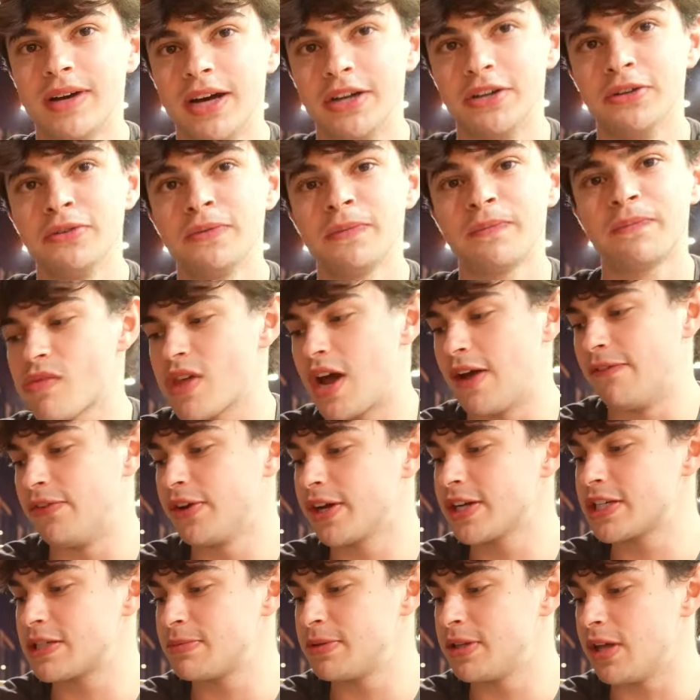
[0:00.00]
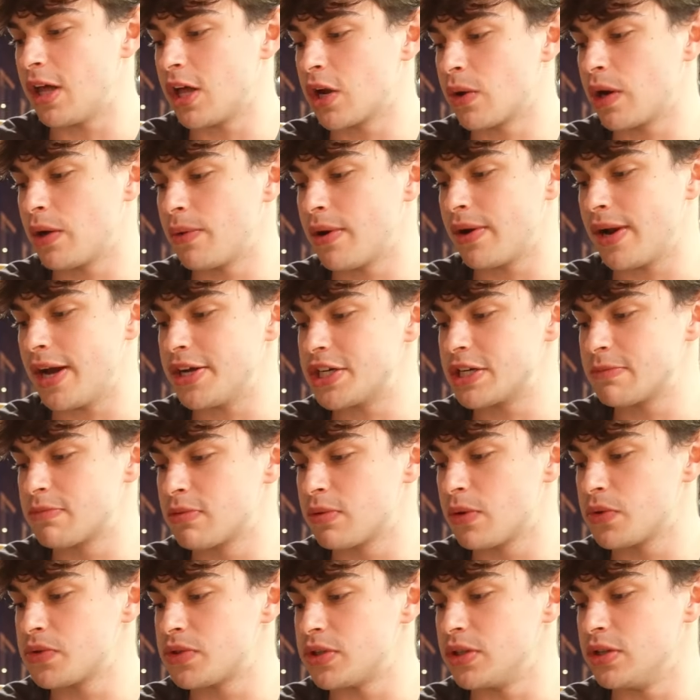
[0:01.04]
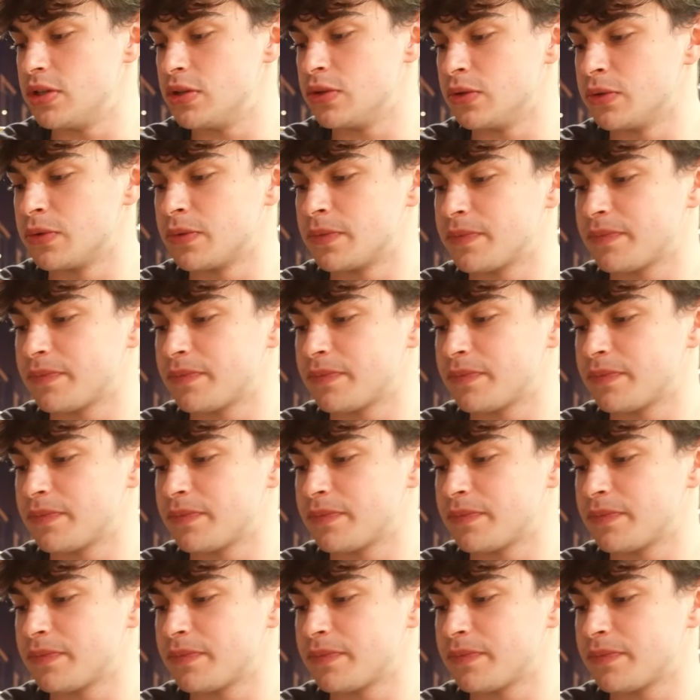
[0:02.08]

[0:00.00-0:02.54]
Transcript: I do? I feel like it should be the other way around. I should propose to you.